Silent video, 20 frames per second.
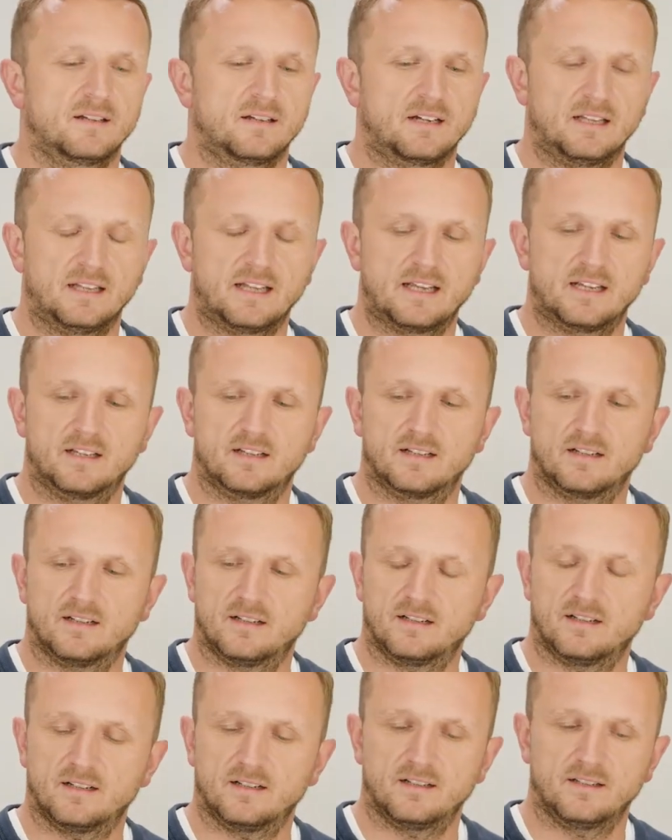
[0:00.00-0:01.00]
I like
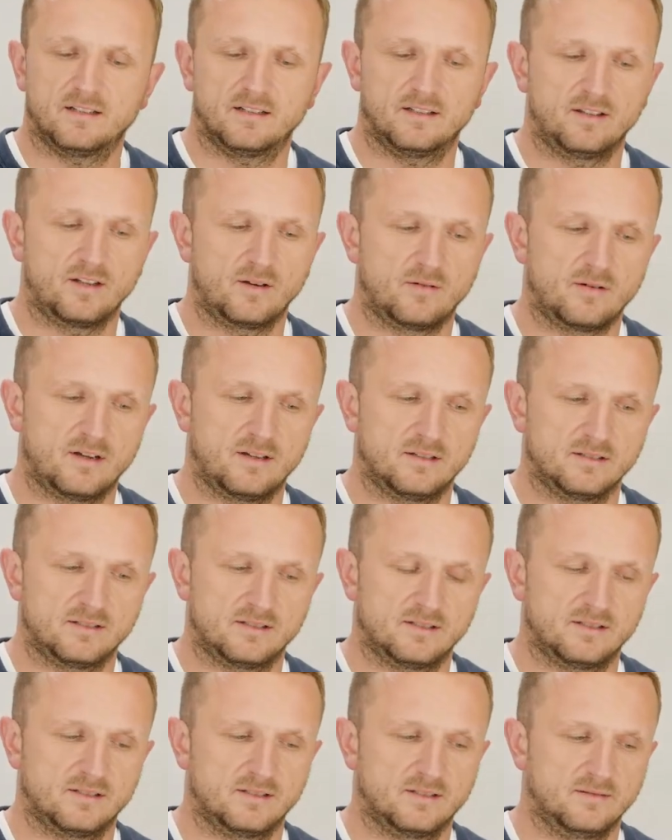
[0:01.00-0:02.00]
uh,
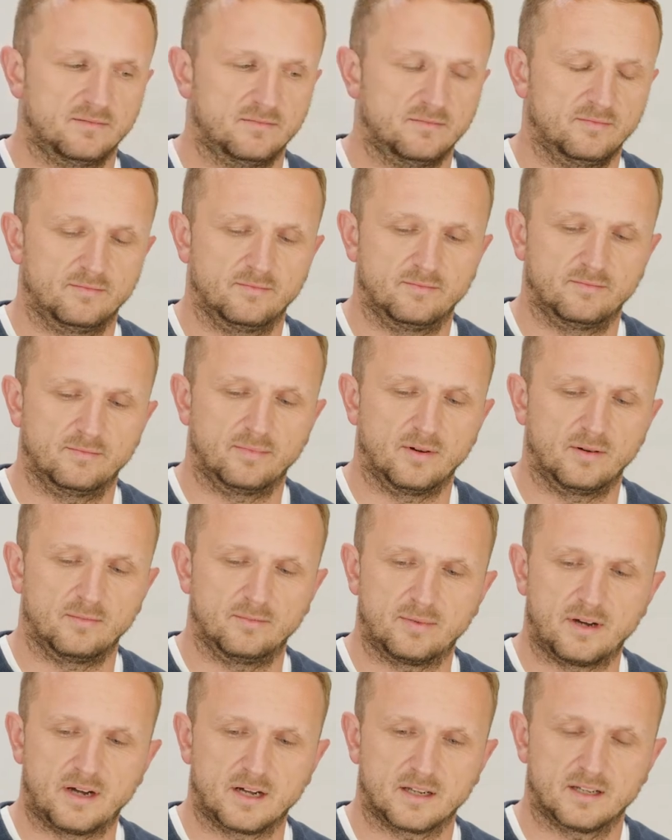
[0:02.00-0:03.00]
Noah's
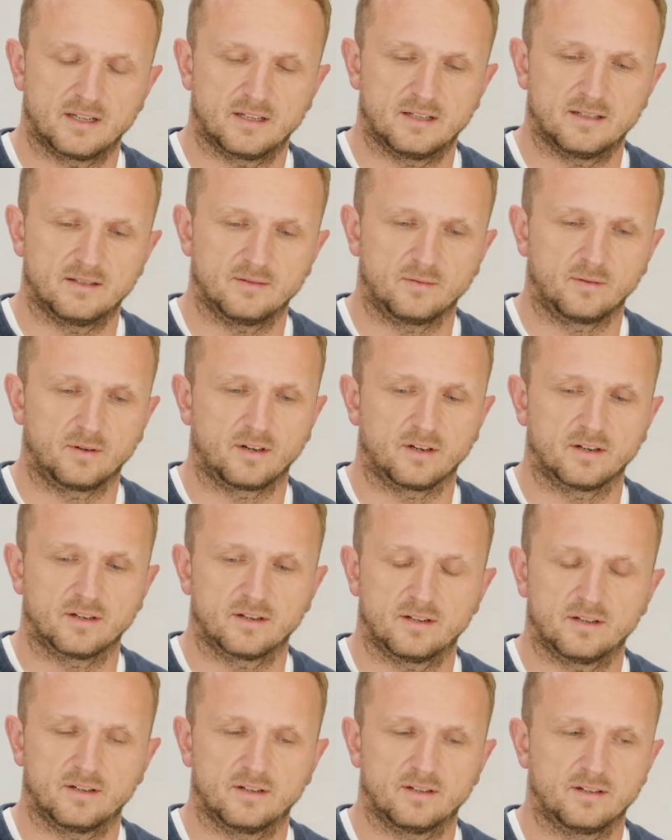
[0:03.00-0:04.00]
Baumbach
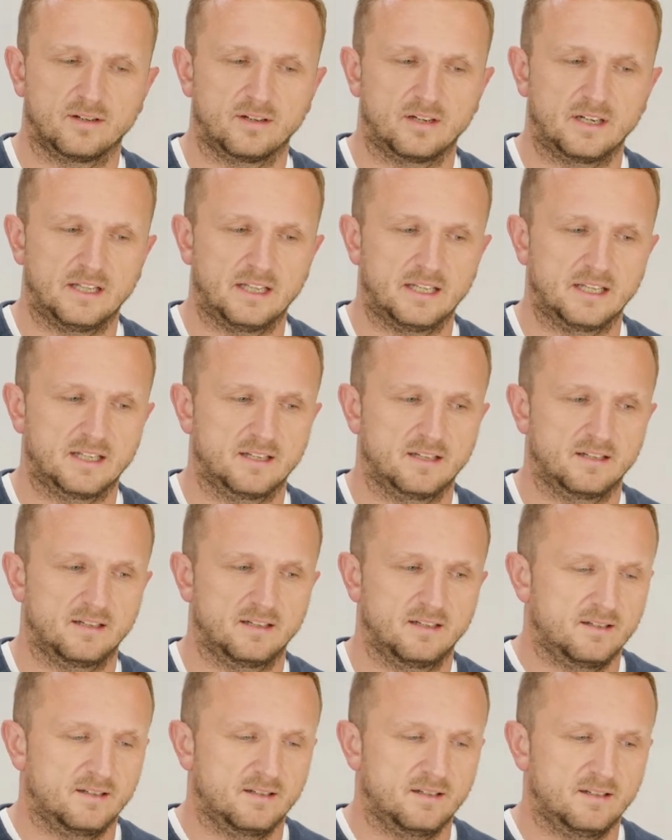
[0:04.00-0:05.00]
work. I
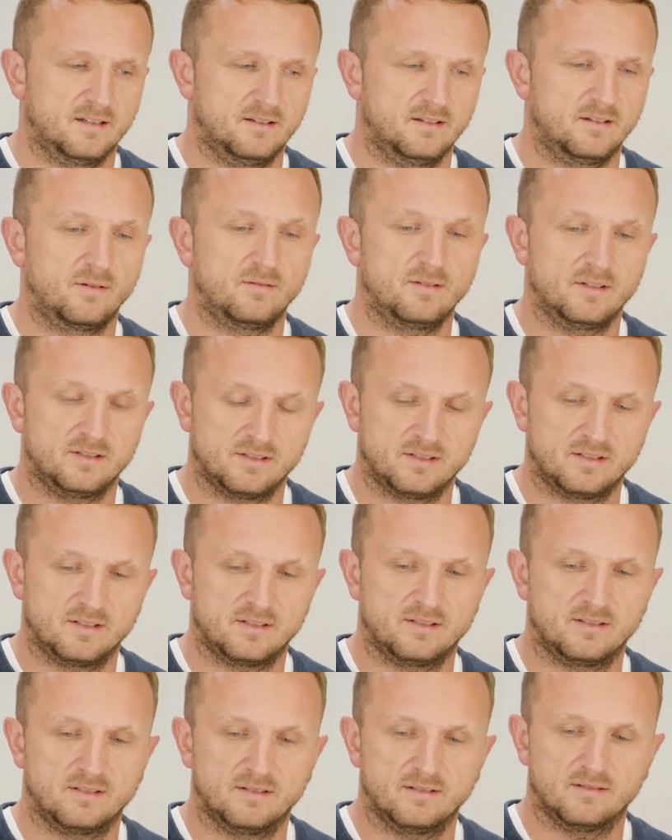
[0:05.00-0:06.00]
like uh,
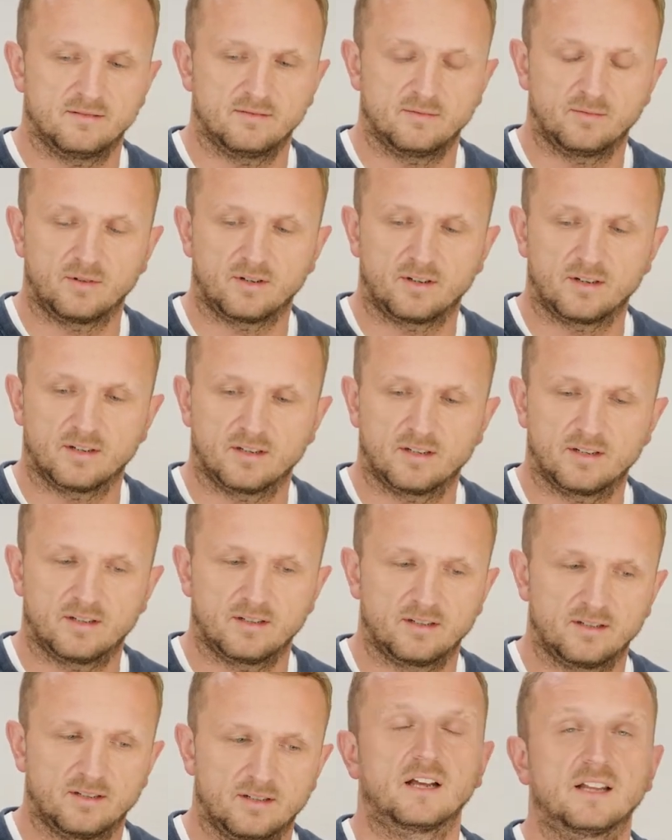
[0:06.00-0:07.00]
Nolan's
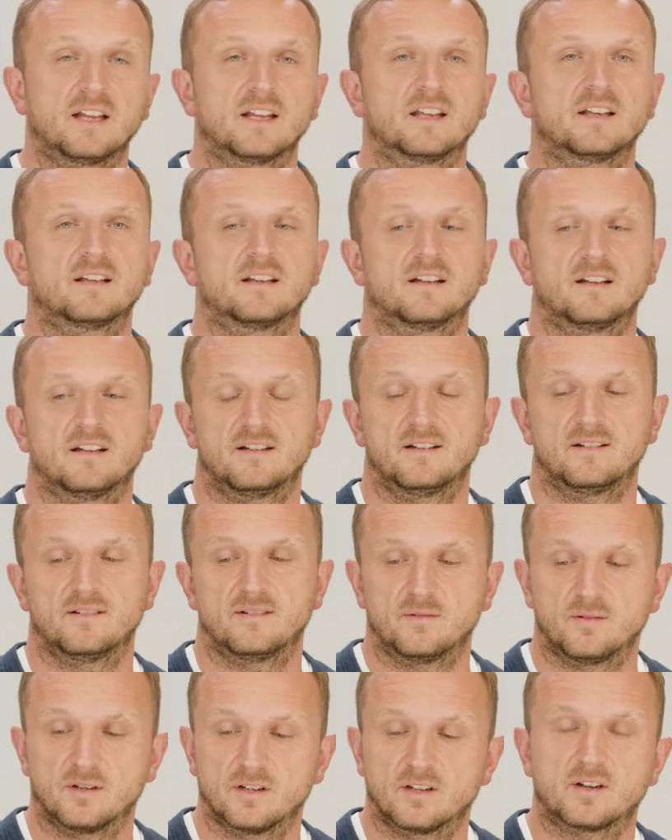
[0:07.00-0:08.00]
work. I like uh,
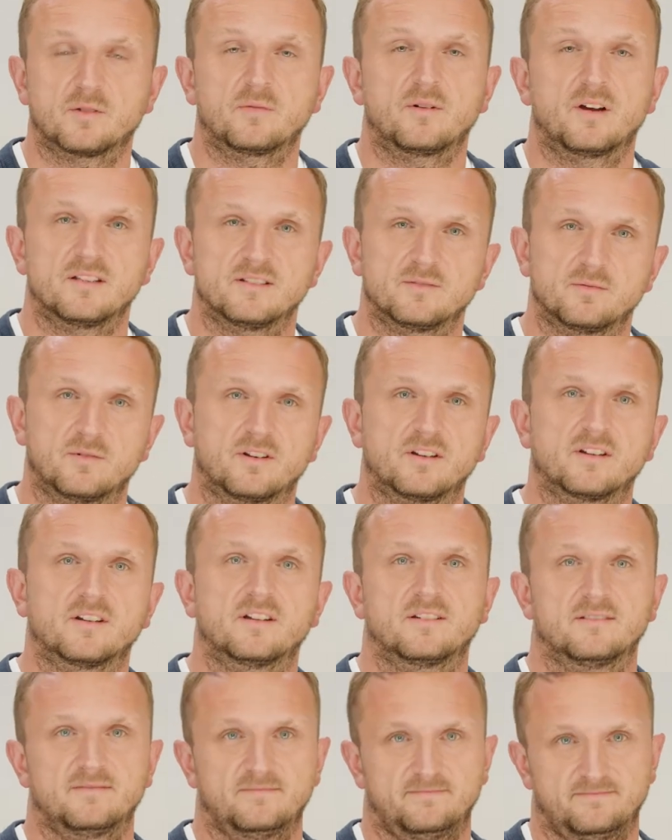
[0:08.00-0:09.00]
Wong Kar-wai's work.